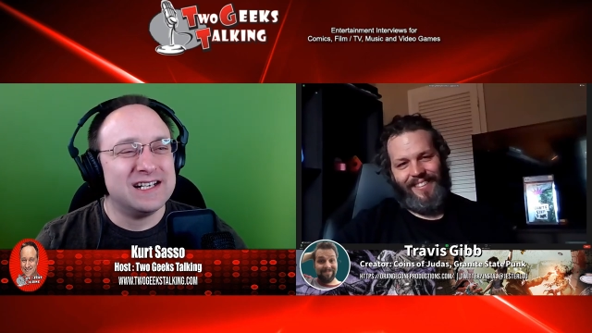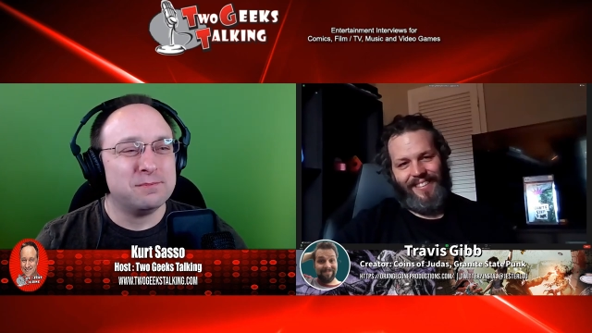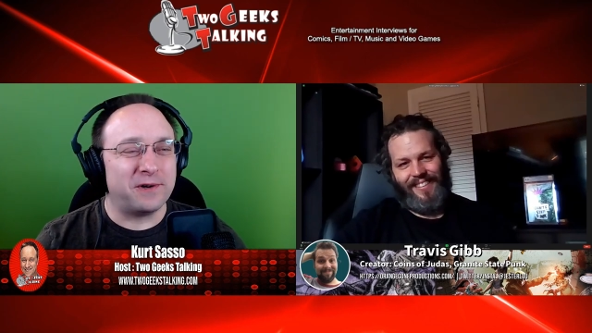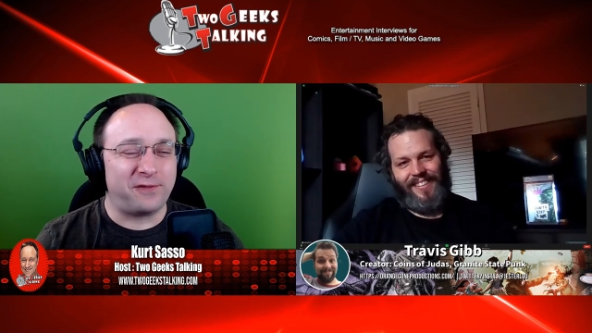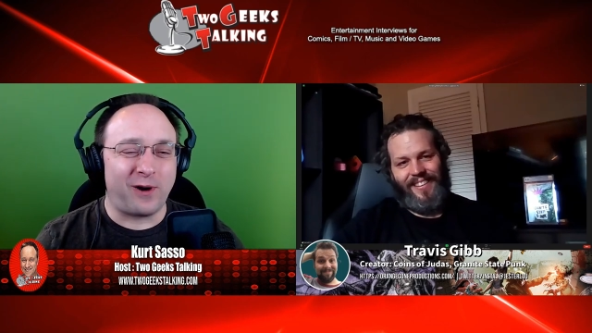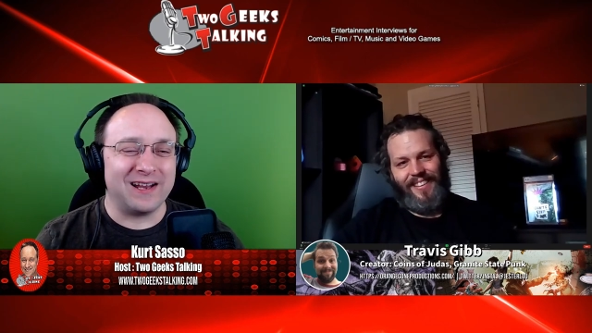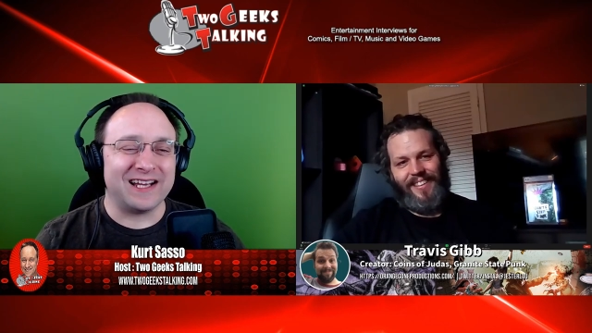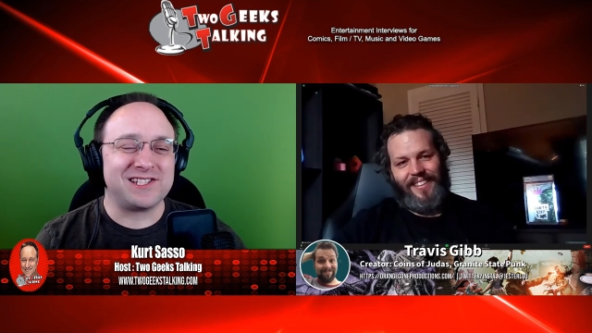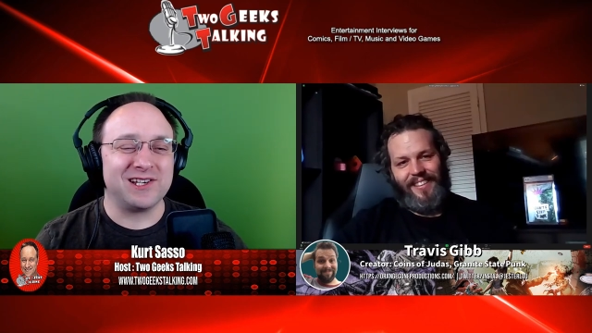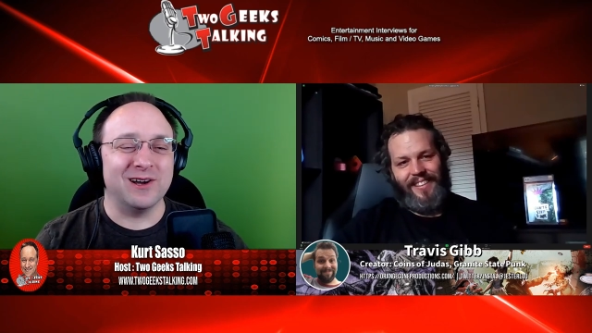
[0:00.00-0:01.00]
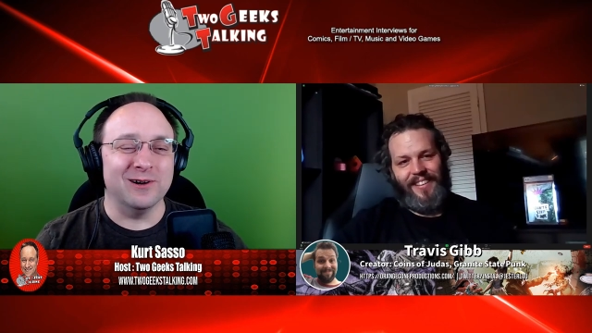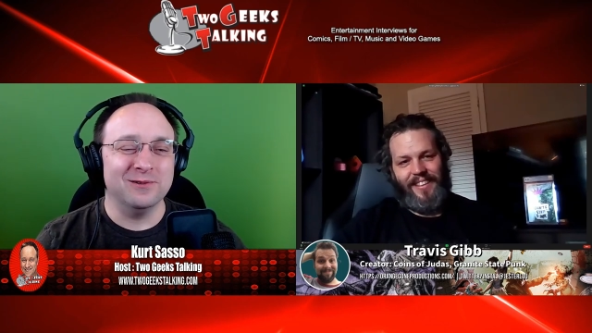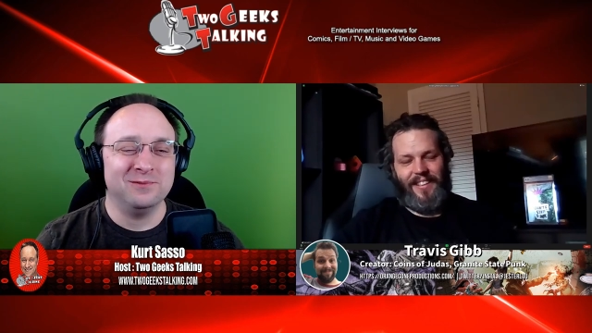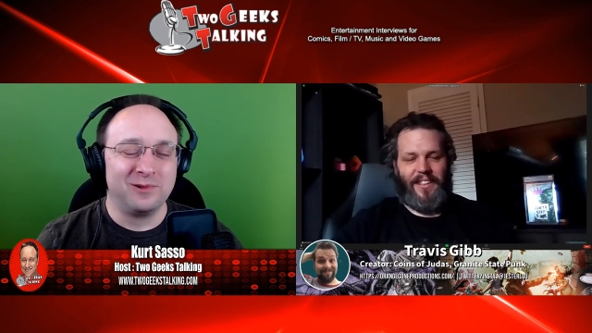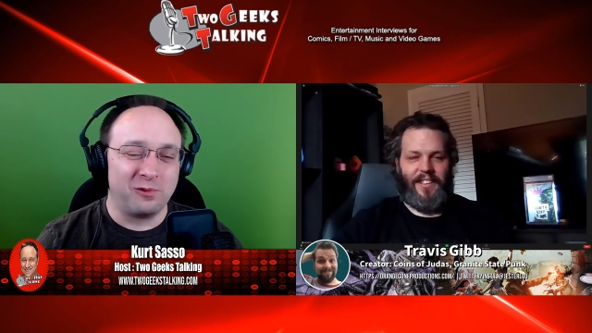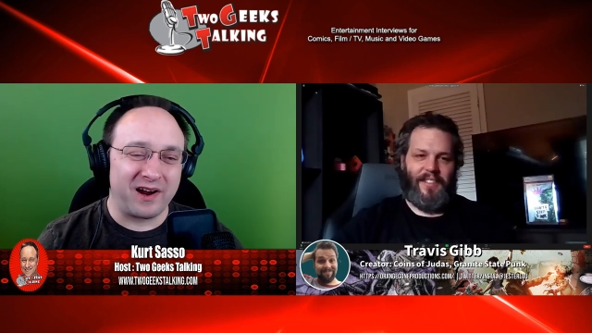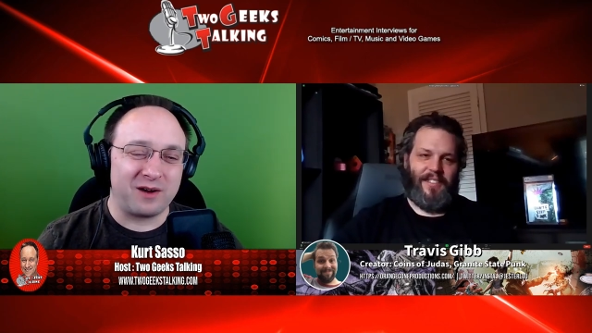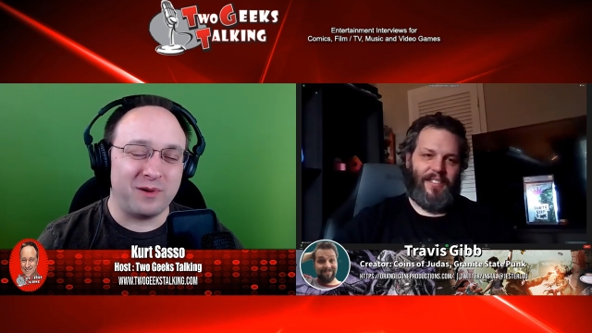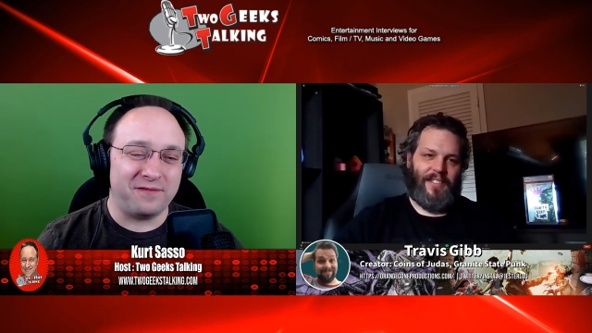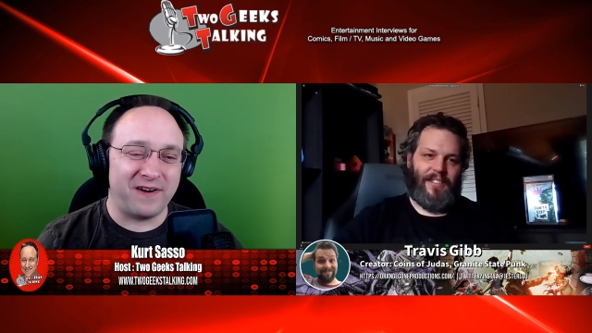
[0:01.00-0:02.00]
Speaker 1: Before I let you go, where can
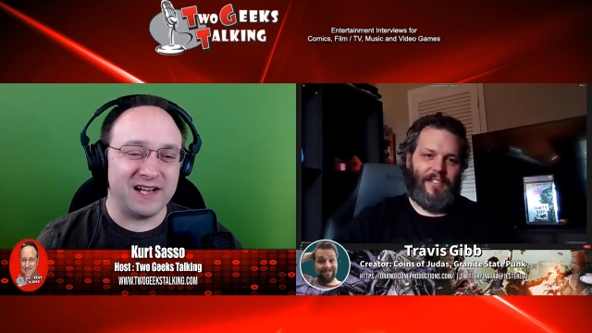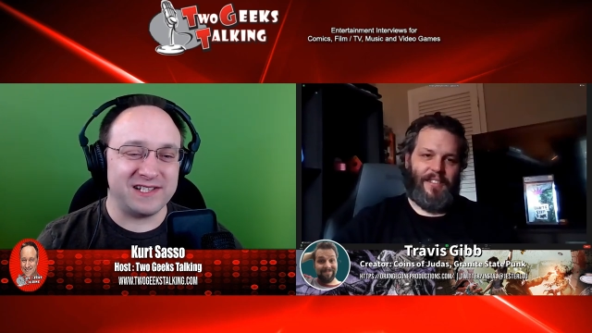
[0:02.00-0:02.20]
we find you?